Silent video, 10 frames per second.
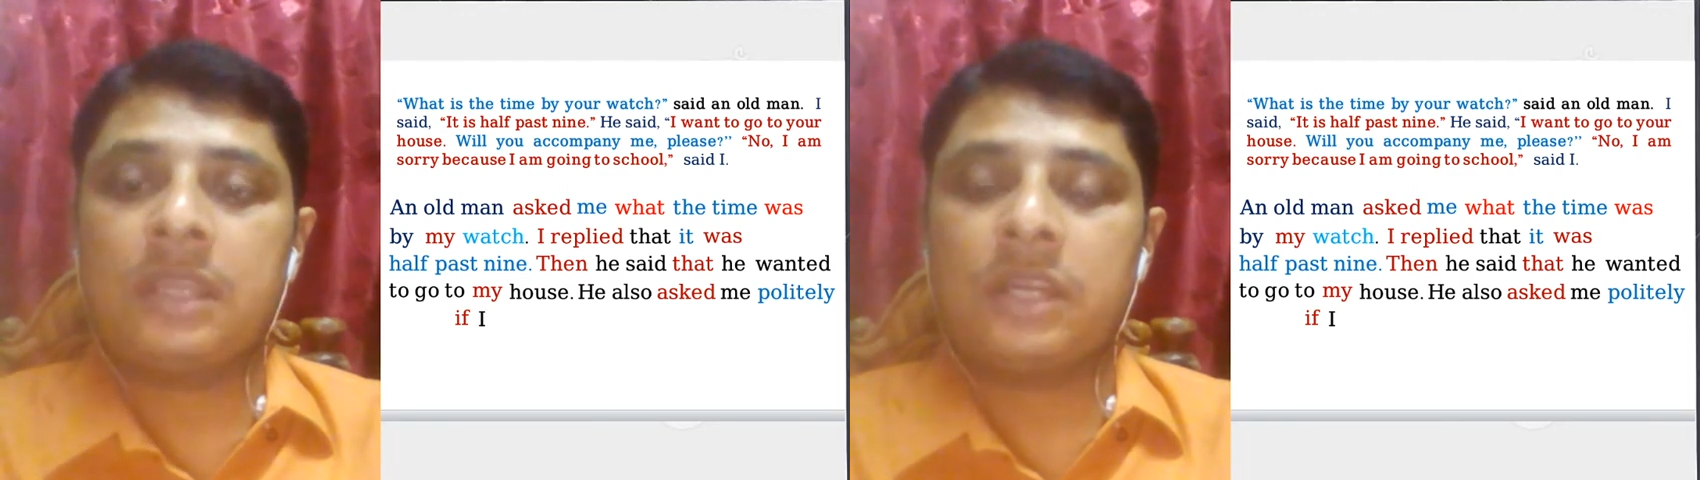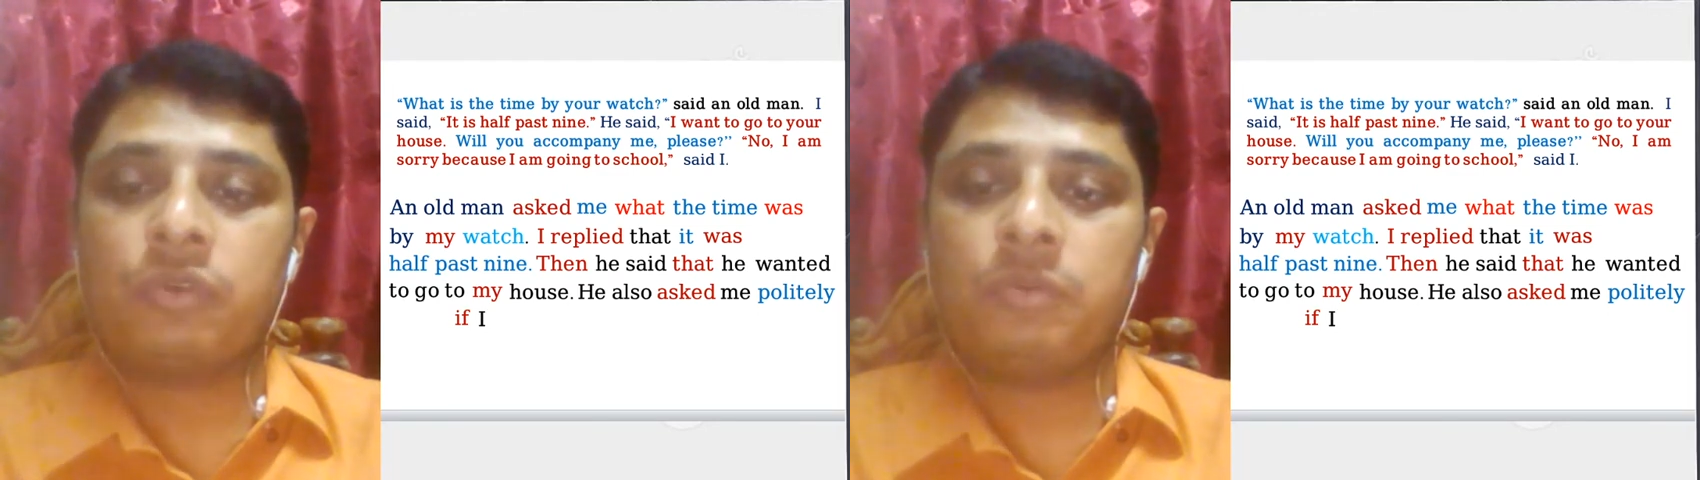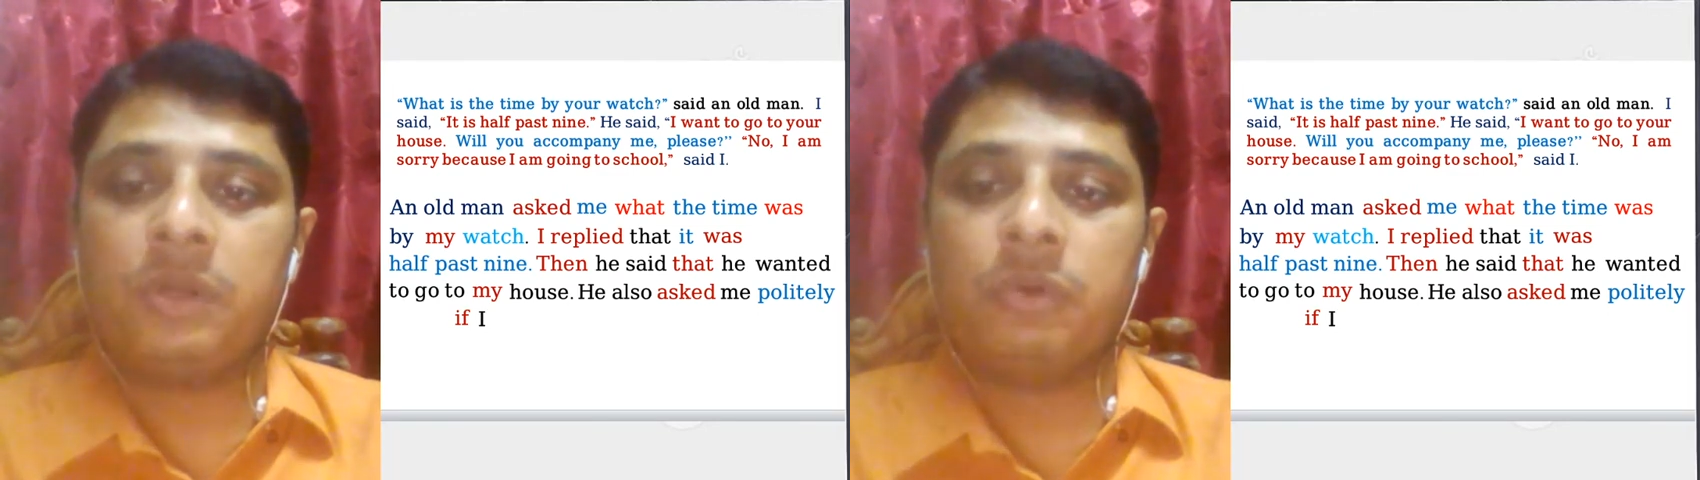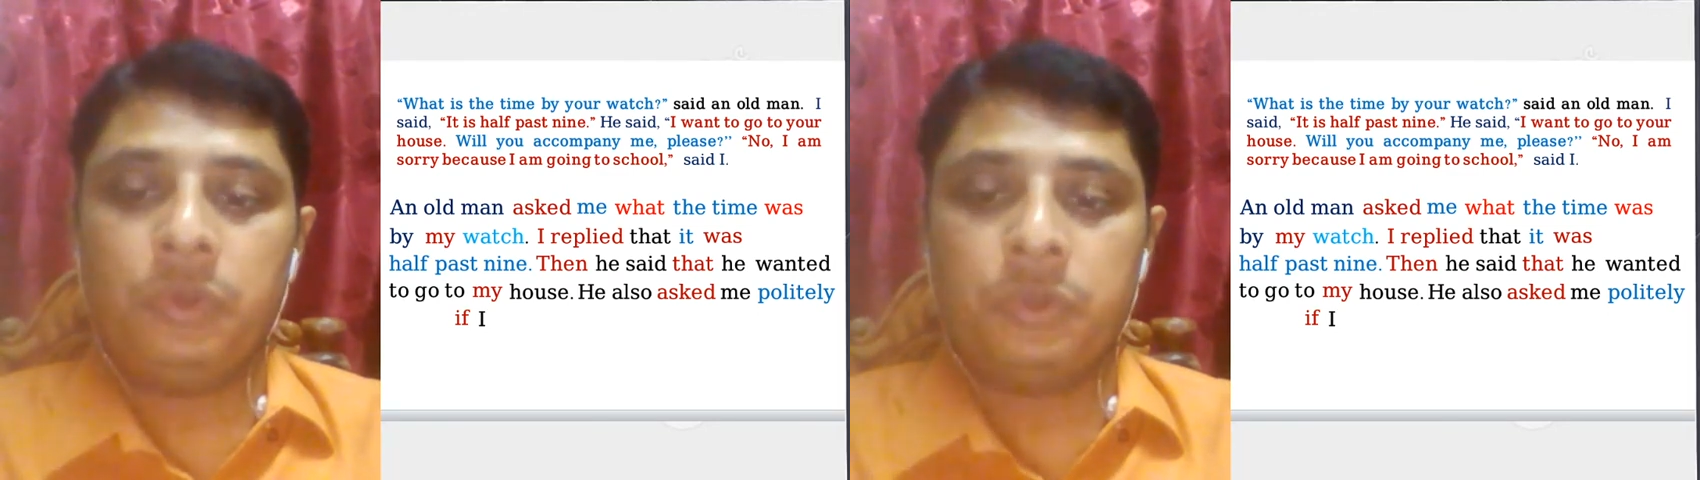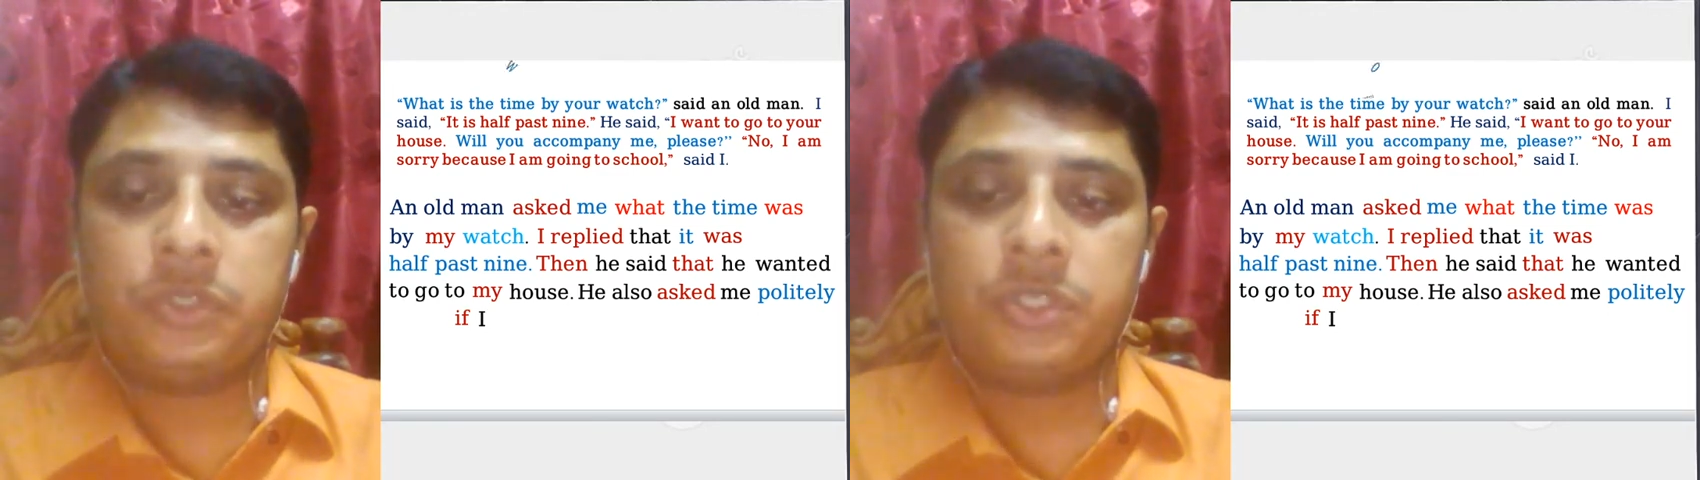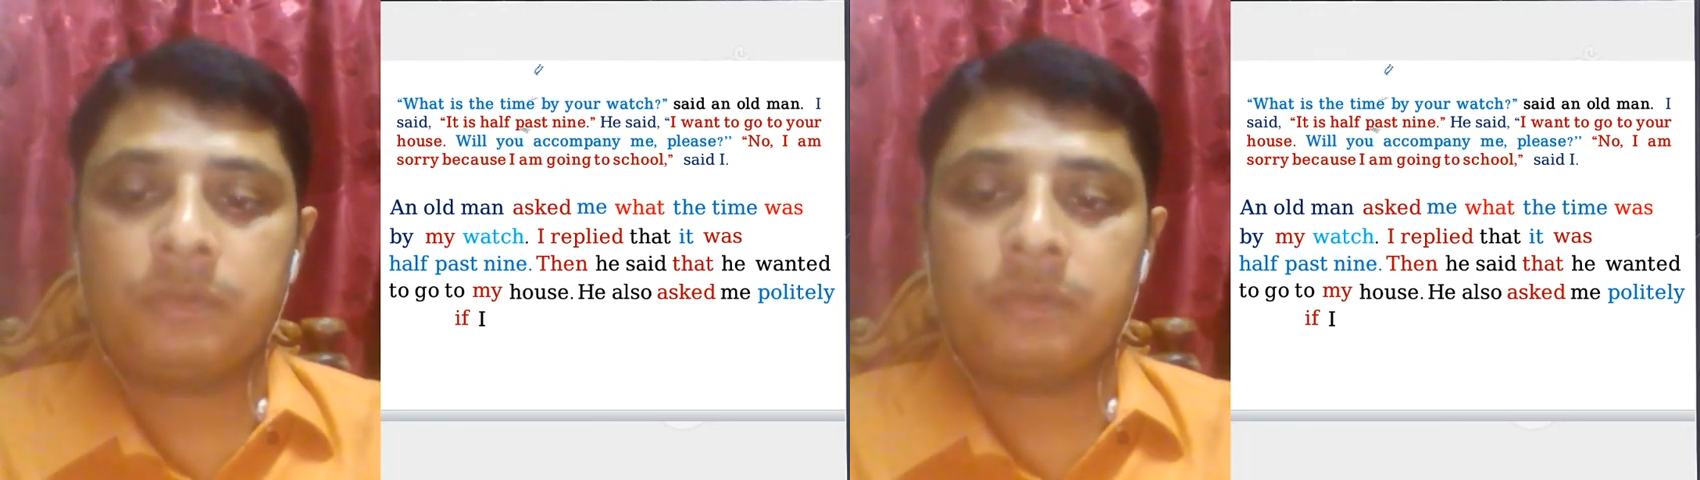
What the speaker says: that would be would,